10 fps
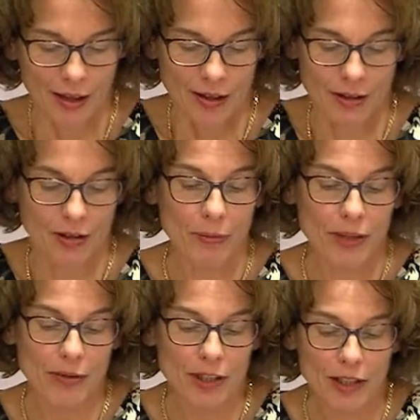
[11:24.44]
Now,
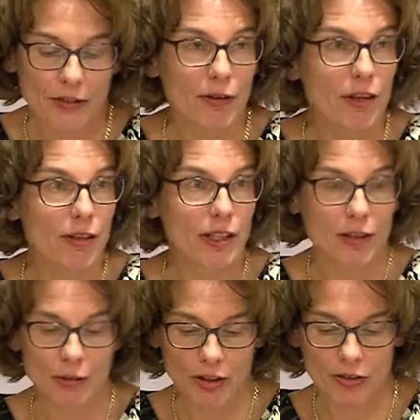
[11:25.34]
sometimes I get very critical
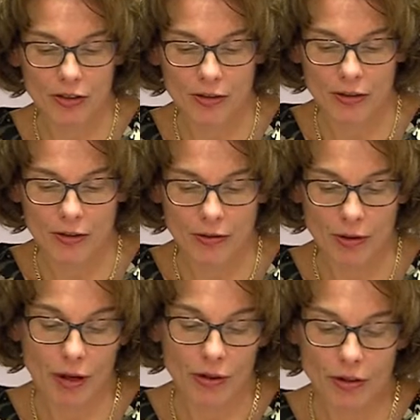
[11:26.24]
questions
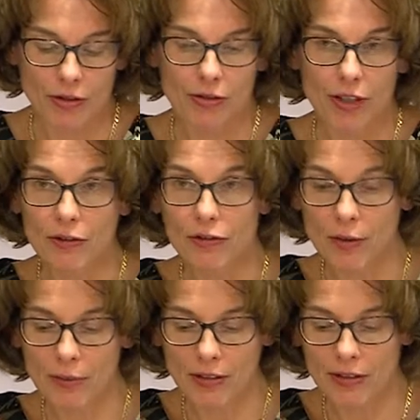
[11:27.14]
from others, even
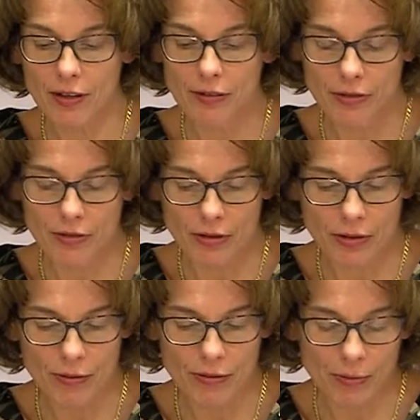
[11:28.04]
from myself.
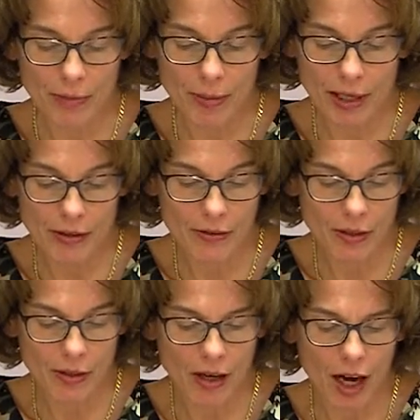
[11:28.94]
So people ask,
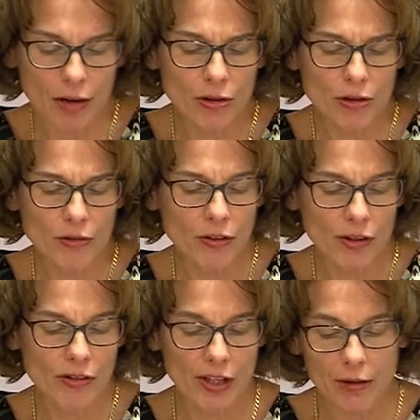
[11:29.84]
how could you
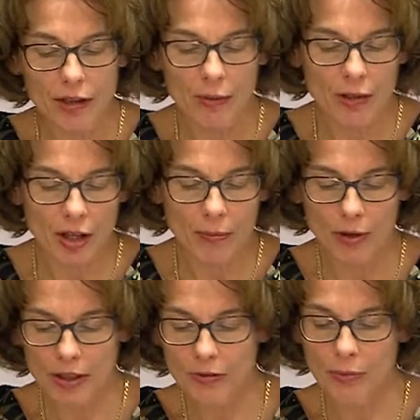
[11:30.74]
voluntarily become
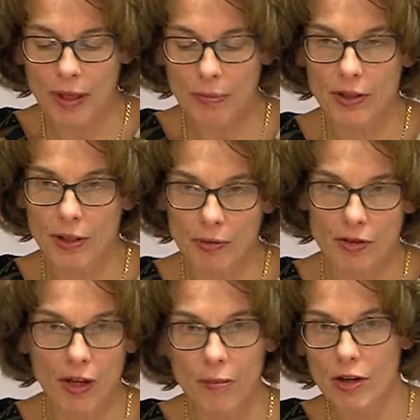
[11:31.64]
part of a people that
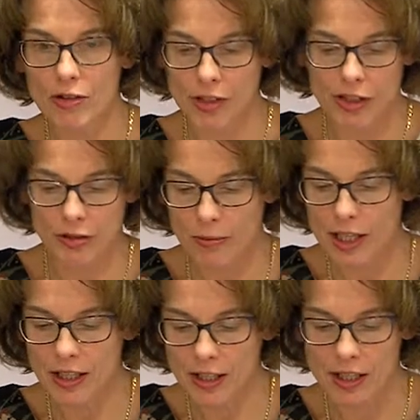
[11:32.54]
was almost
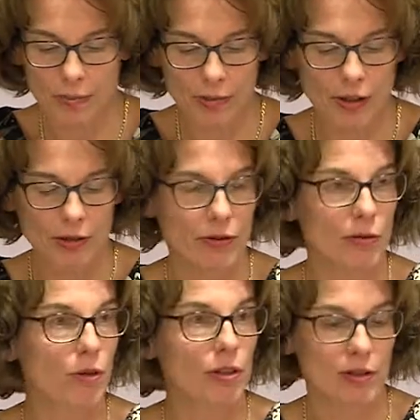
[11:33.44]
exterminated in the part of the
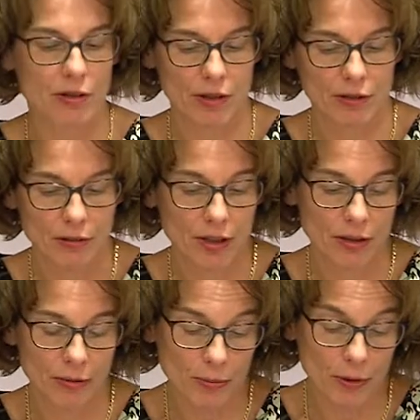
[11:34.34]
world where
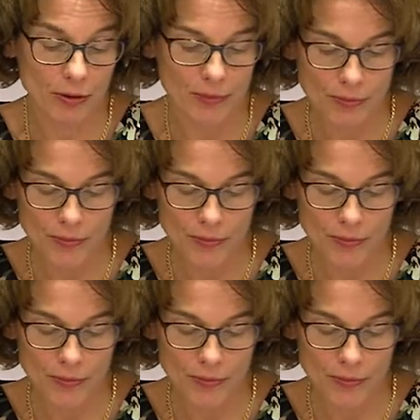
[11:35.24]
you were born?